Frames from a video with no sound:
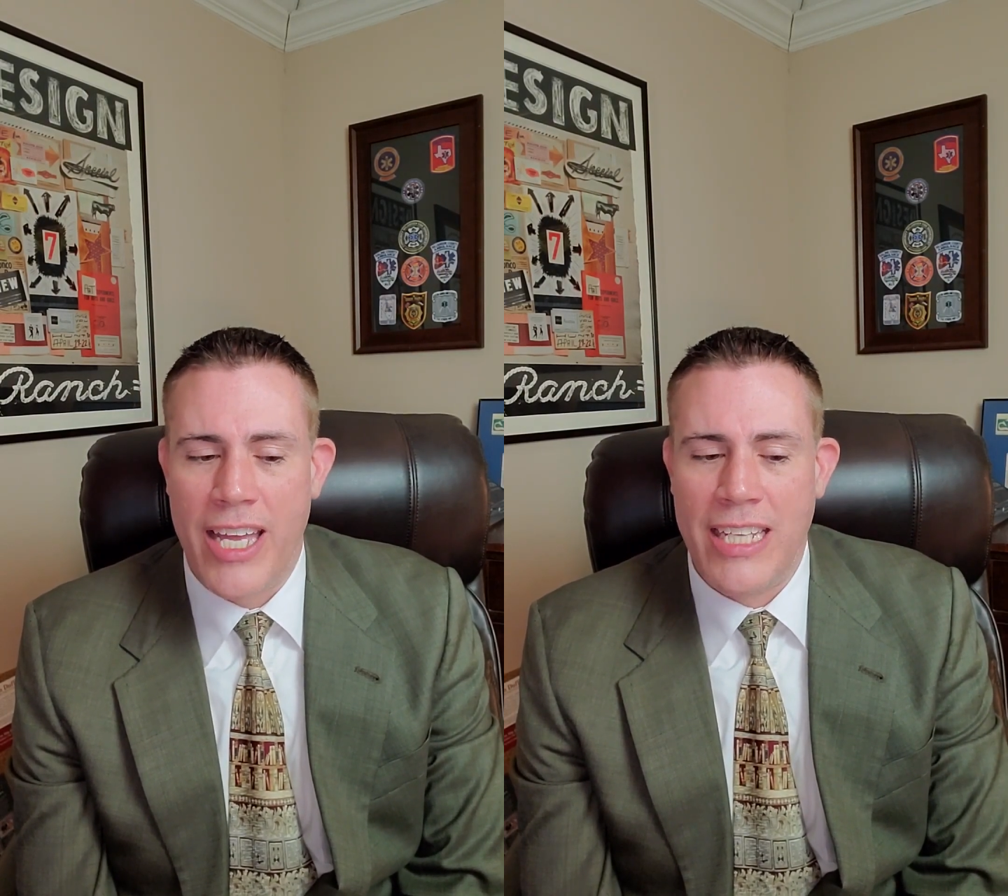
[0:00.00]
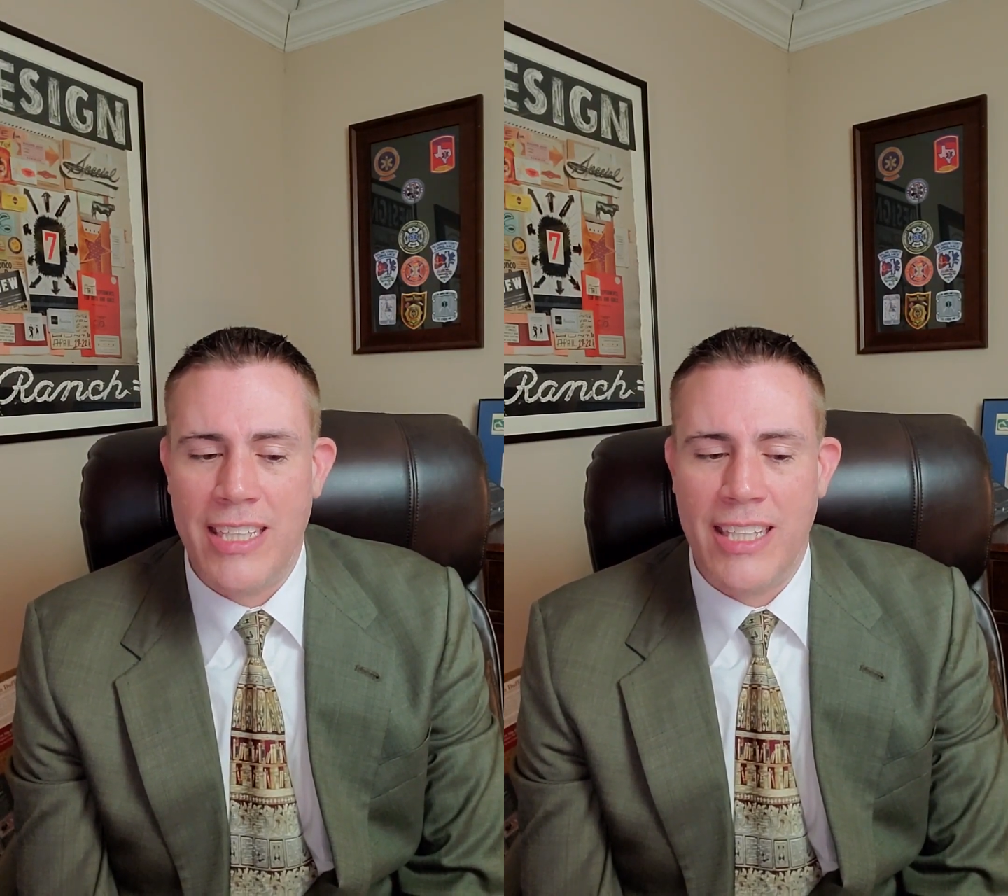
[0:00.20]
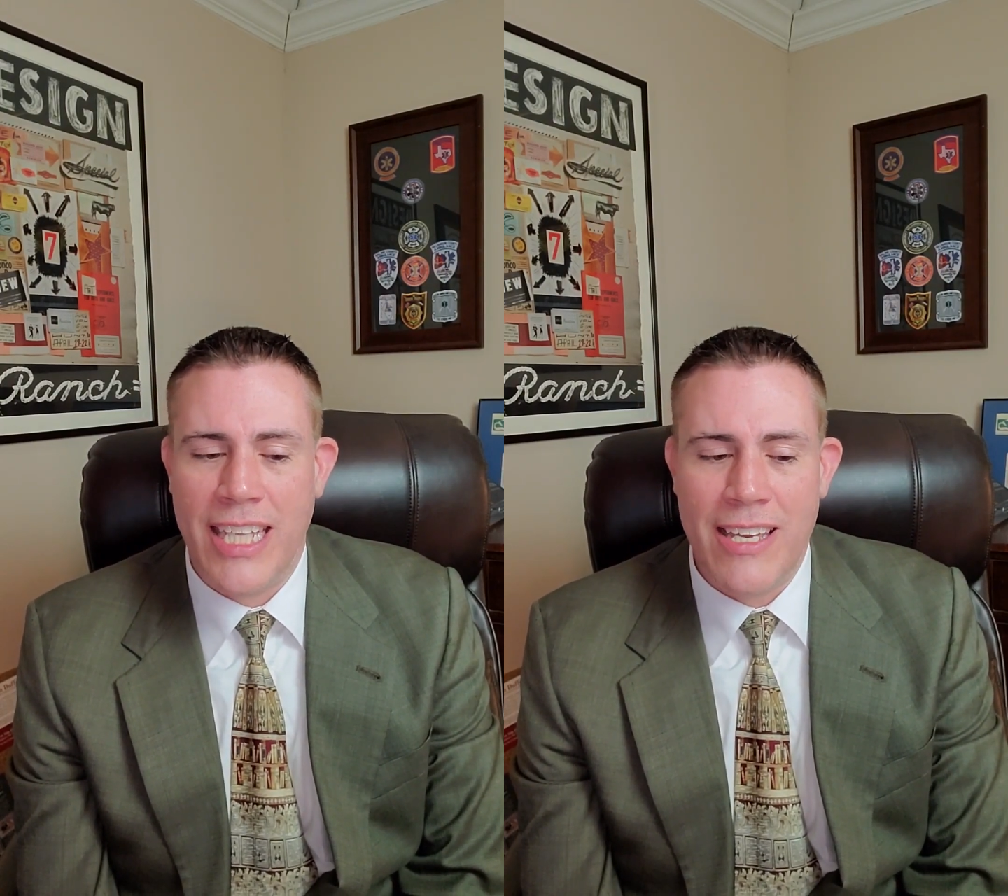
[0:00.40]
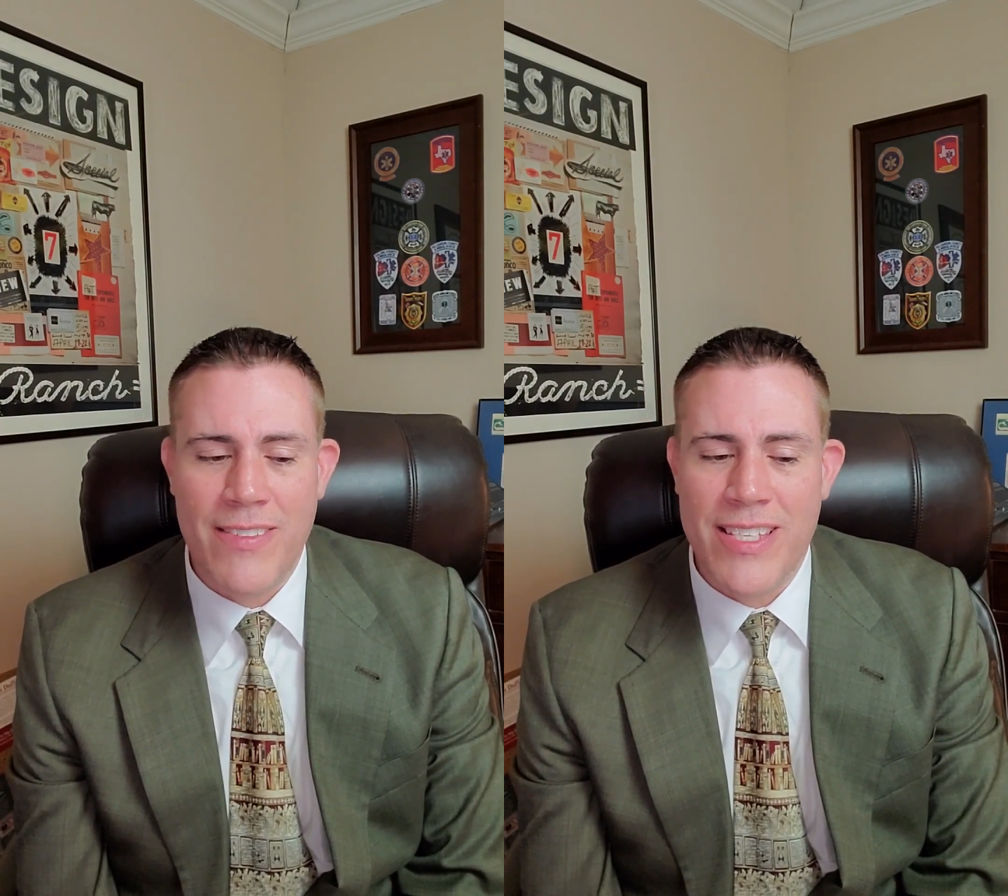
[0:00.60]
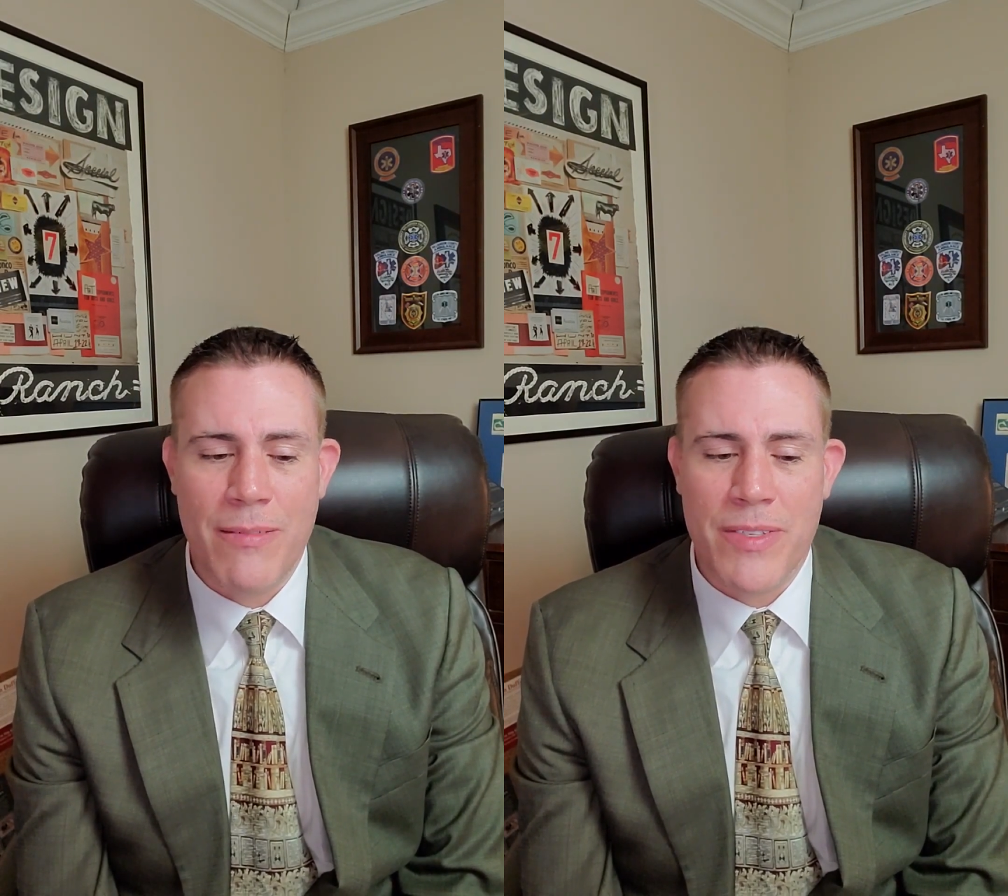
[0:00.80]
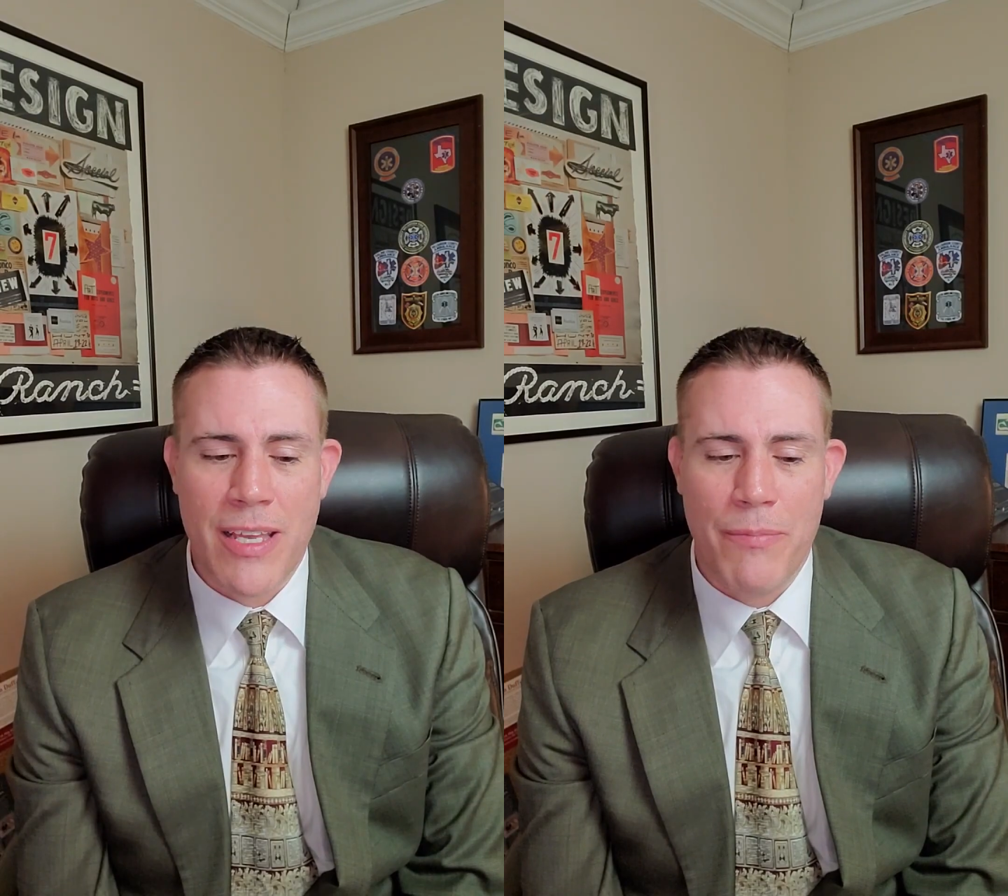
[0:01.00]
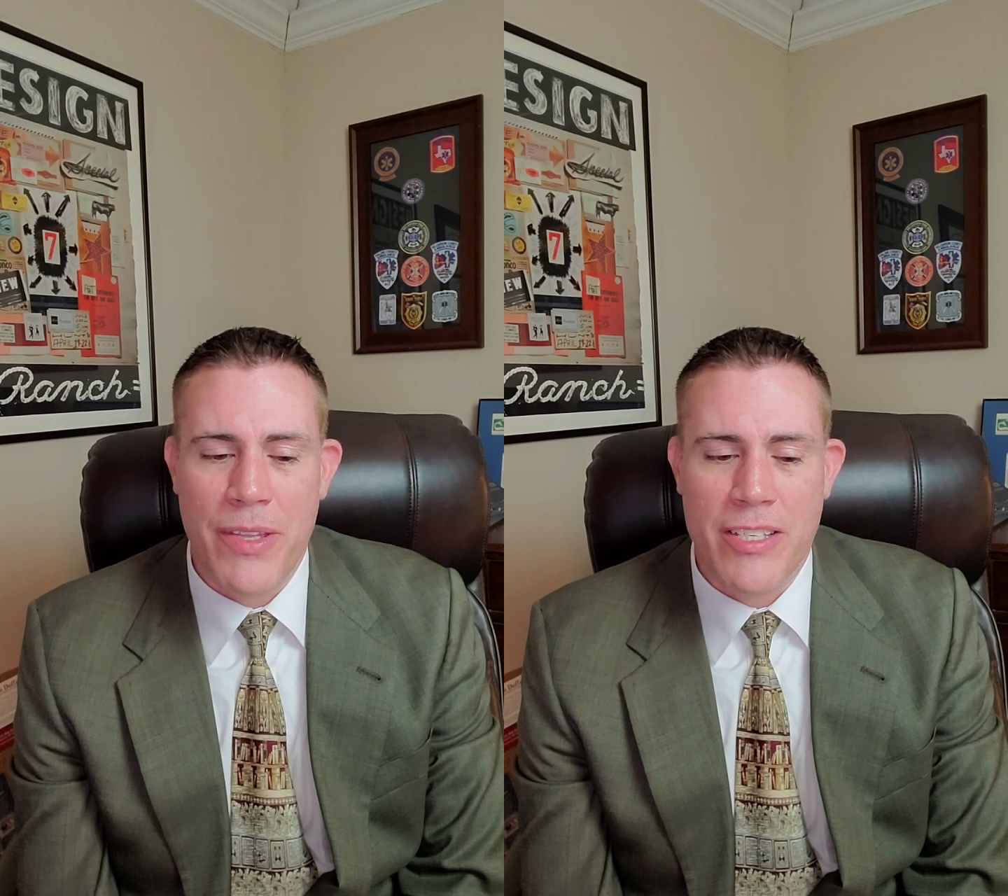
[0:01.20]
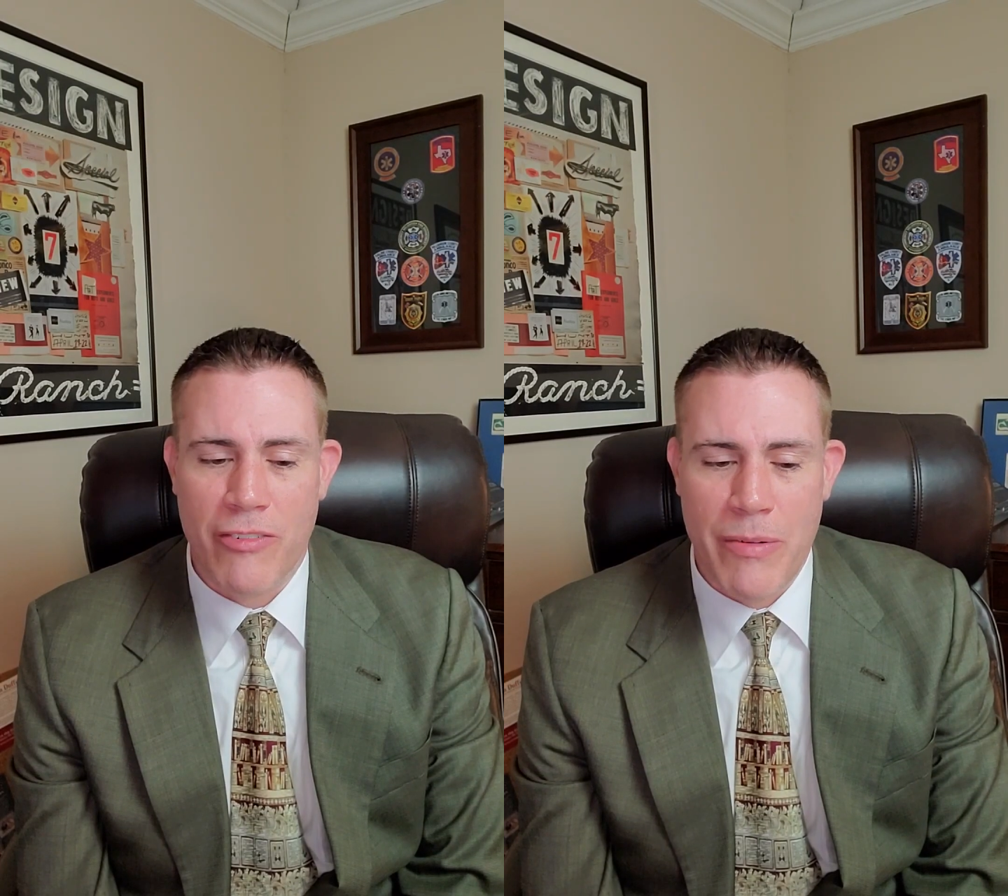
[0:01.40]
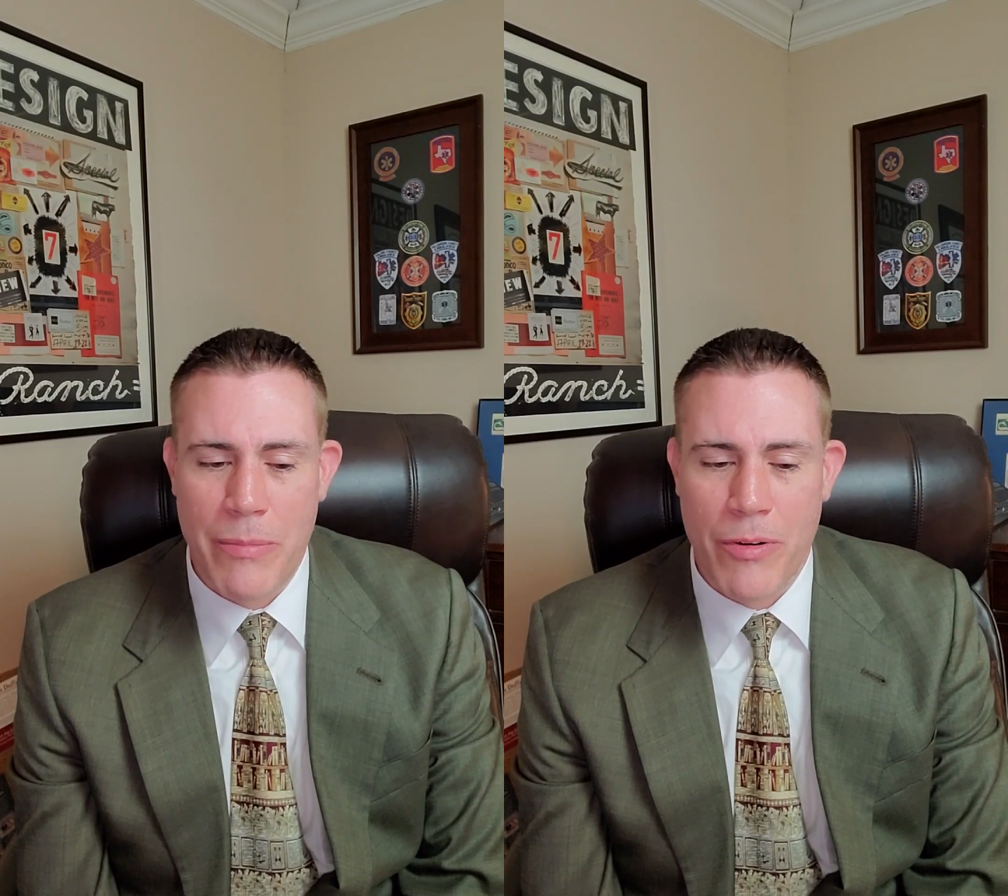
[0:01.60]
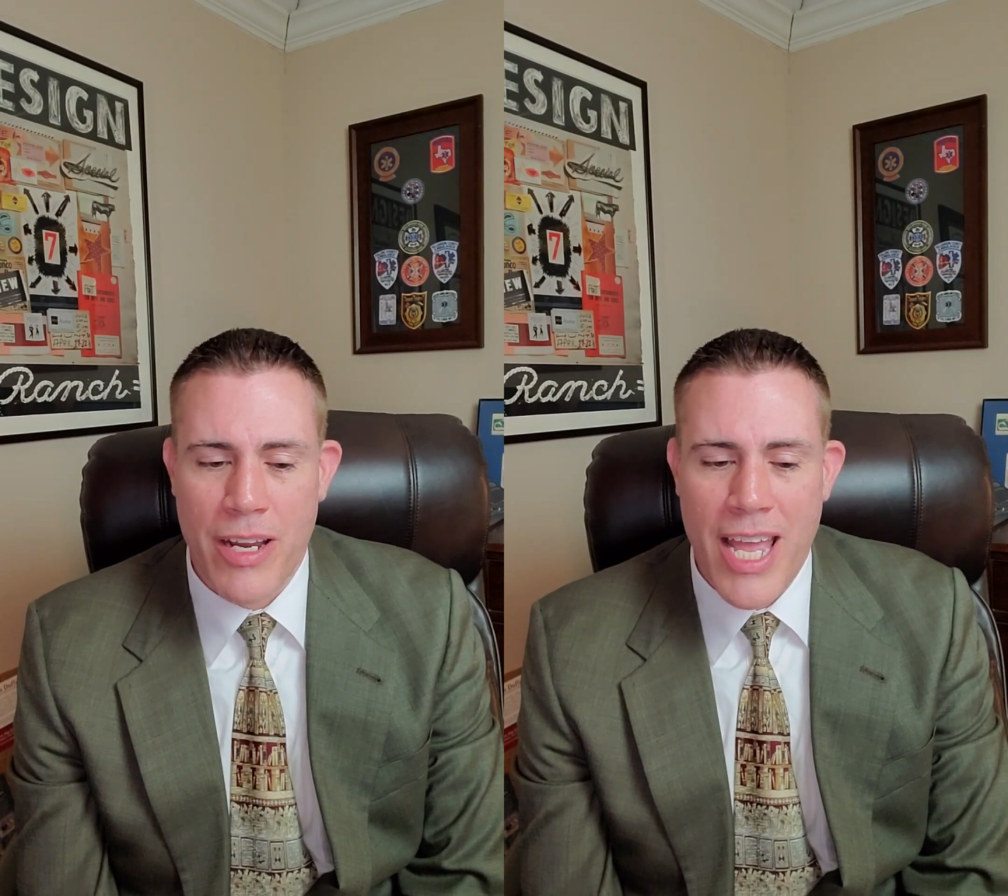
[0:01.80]
It gives them something to
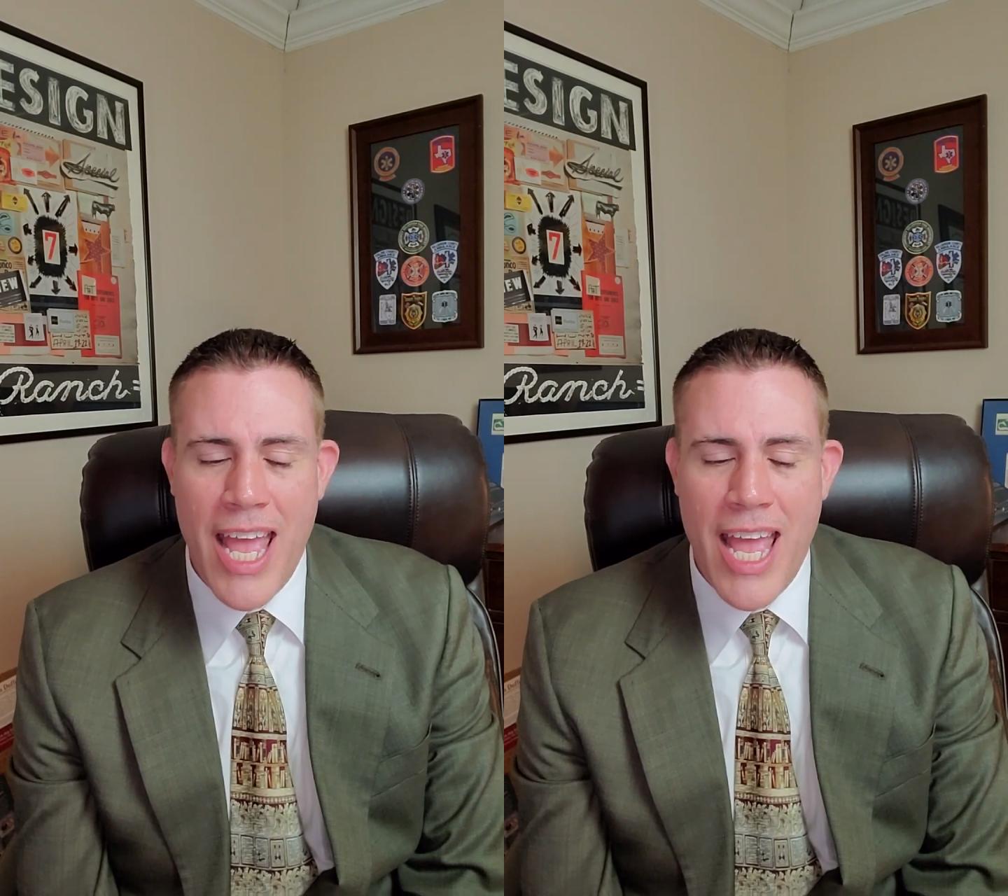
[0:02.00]
remember.